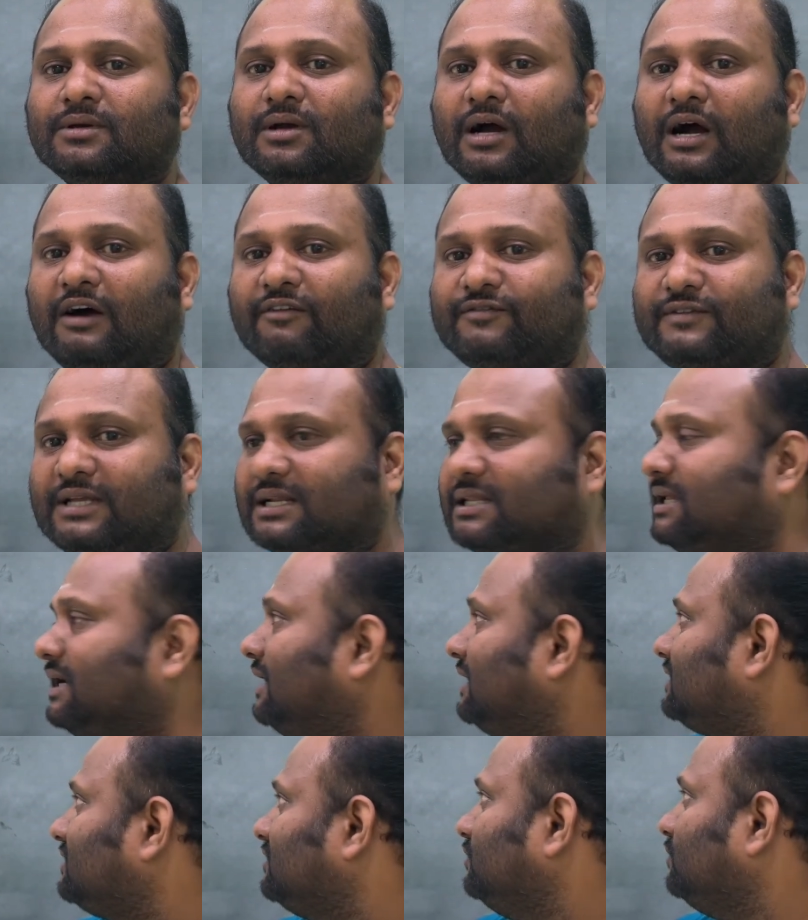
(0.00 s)
After
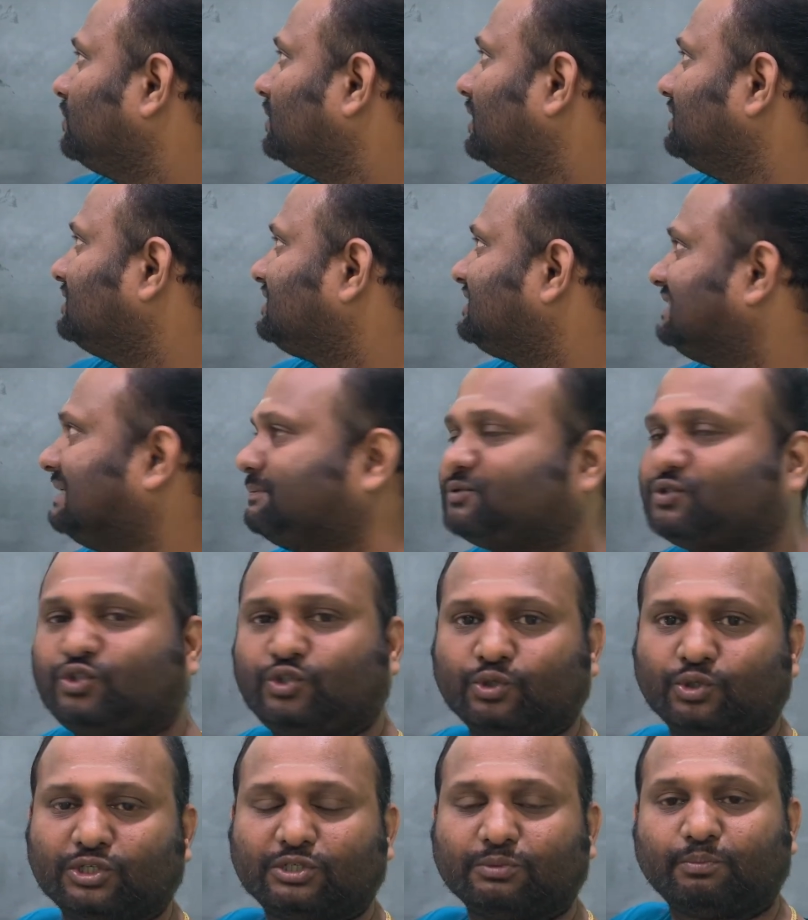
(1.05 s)
that, you can
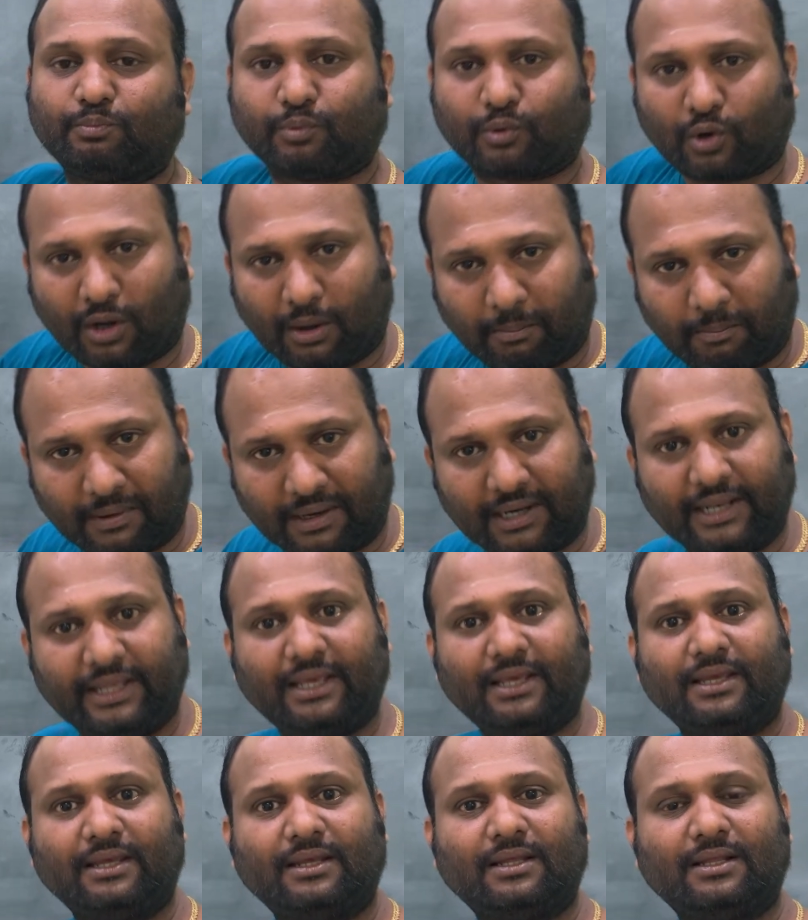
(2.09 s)
substitute
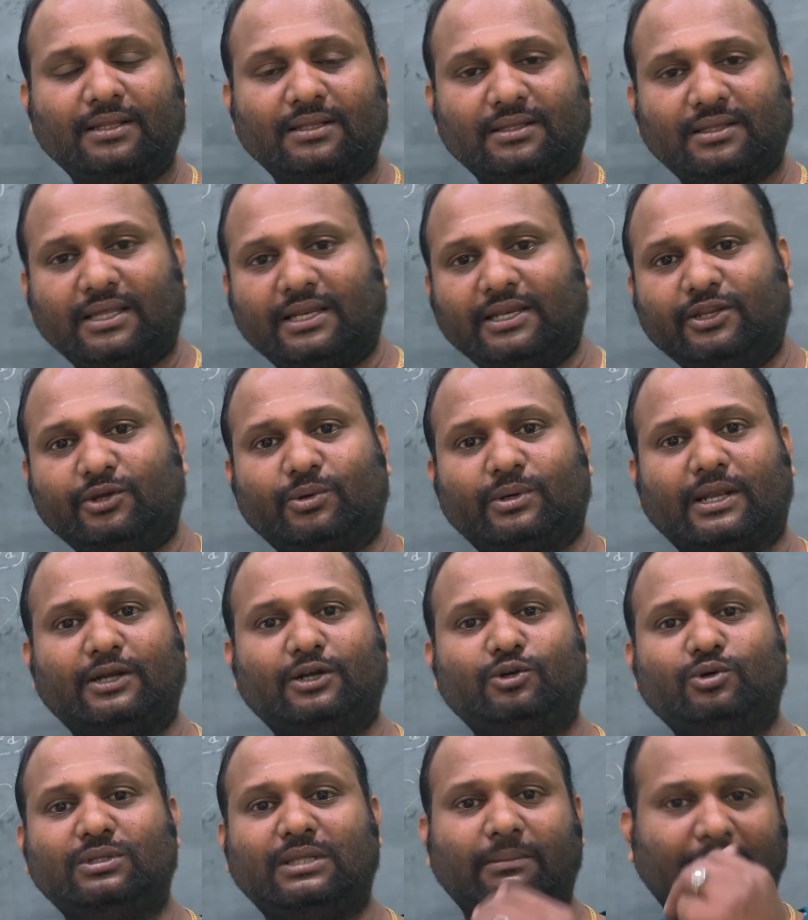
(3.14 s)
properly. Then you can
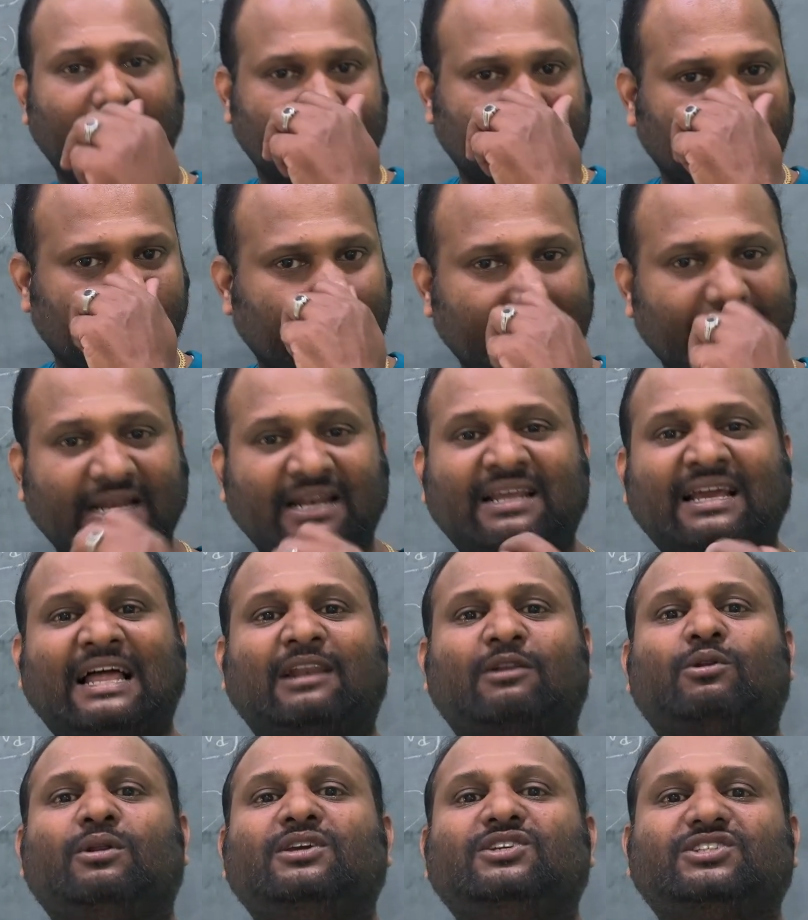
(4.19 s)
do the mathematical
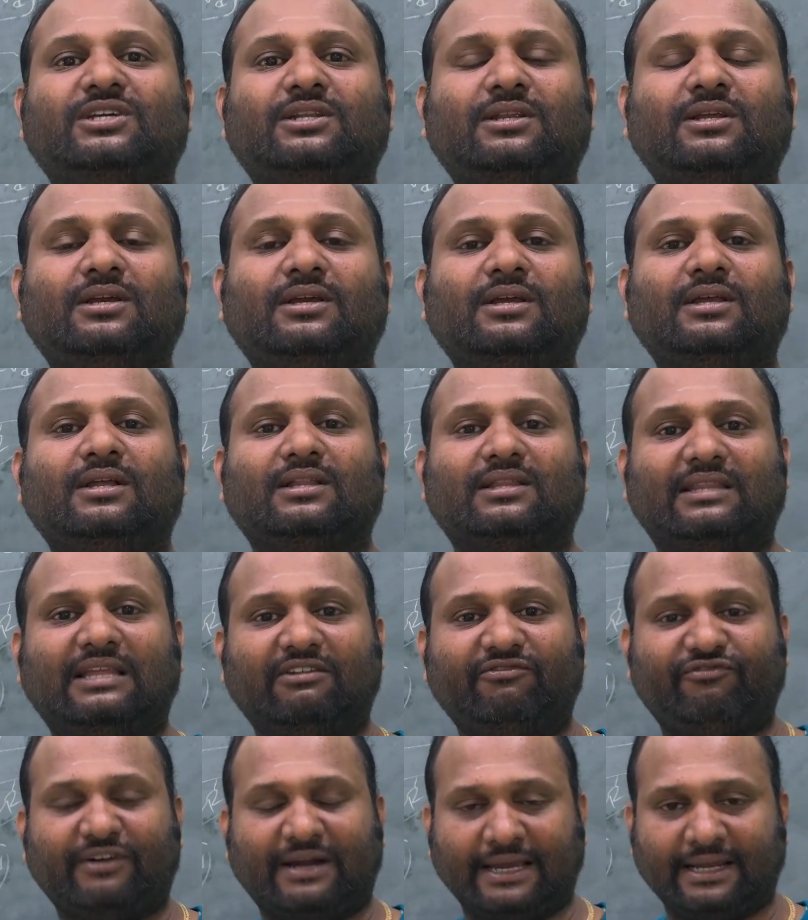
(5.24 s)
calculation.
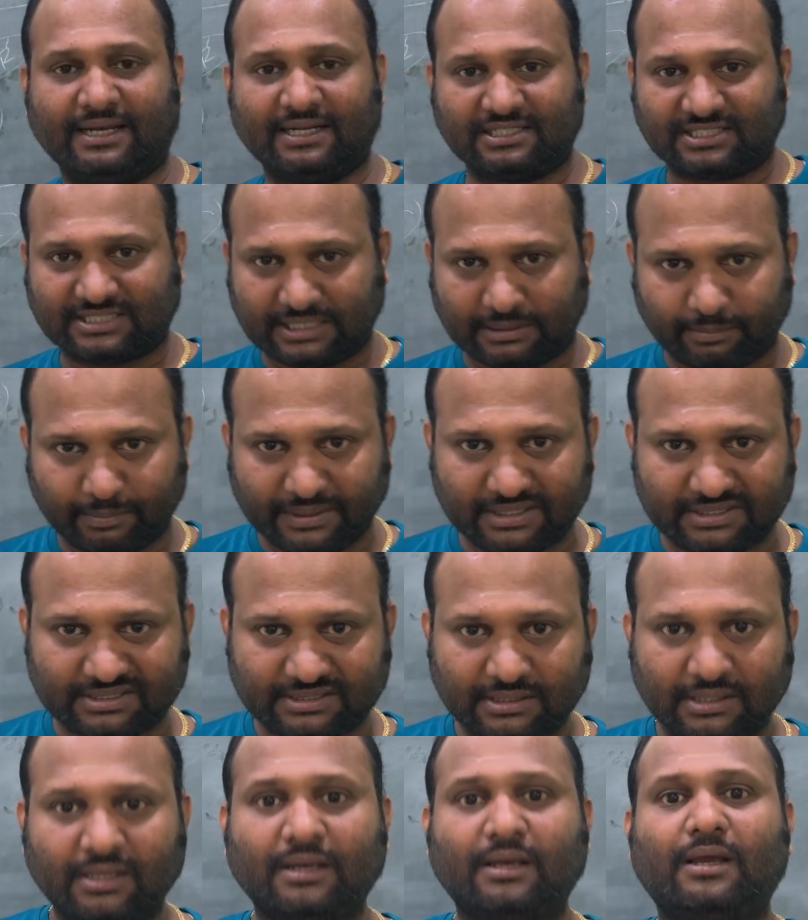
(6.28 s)
Then final step
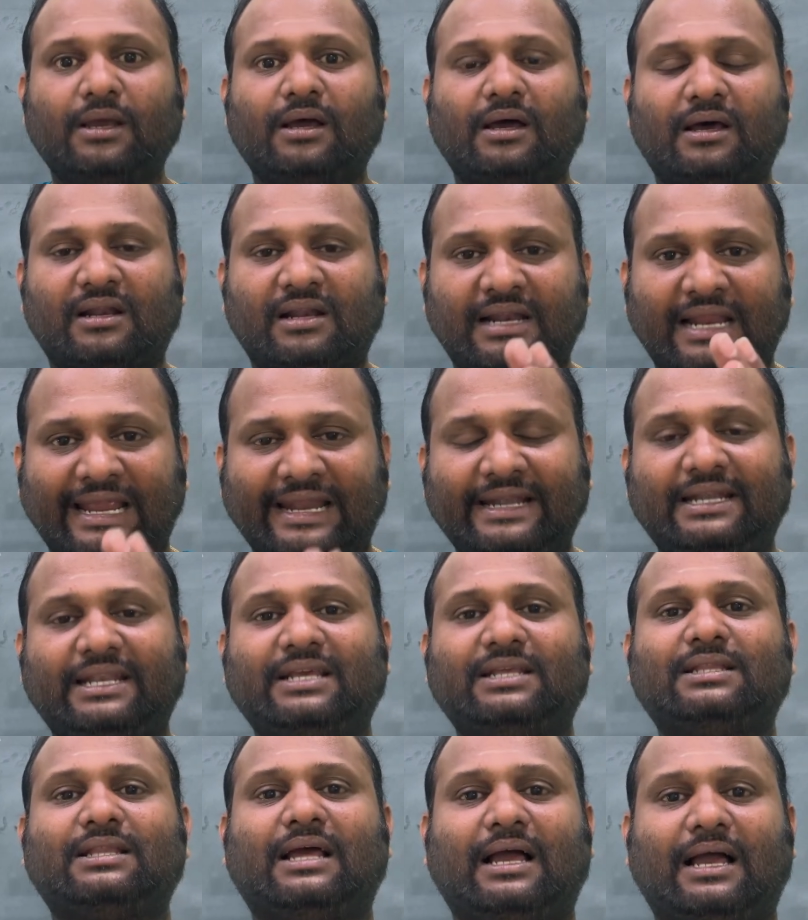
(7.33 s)
is
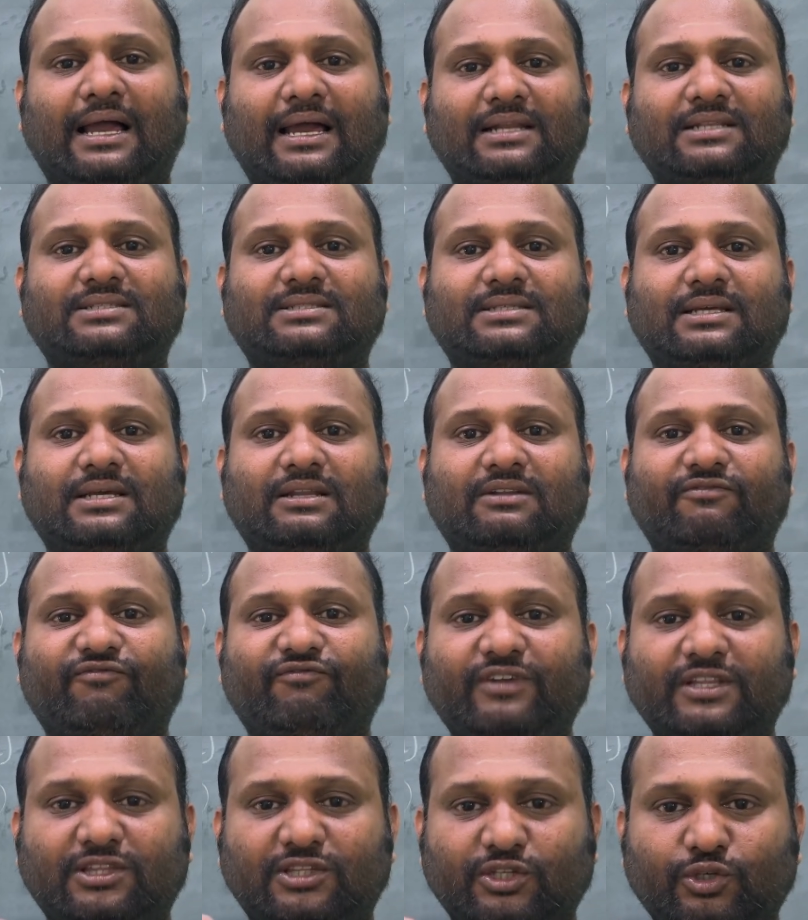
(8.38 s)
writing the answer
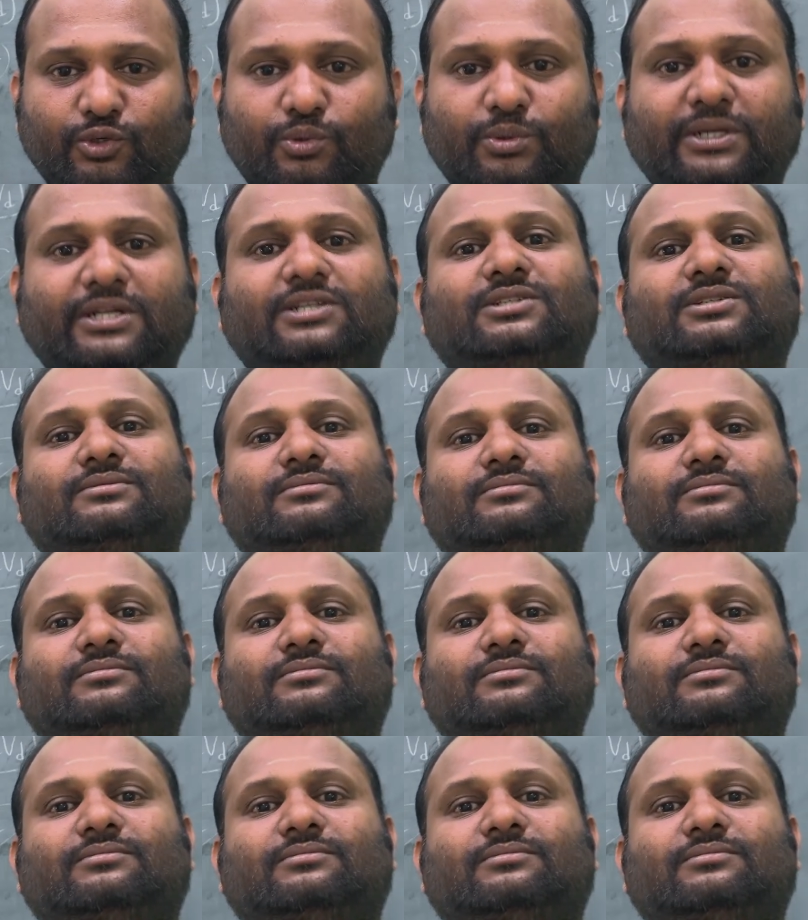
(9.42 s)
with unit.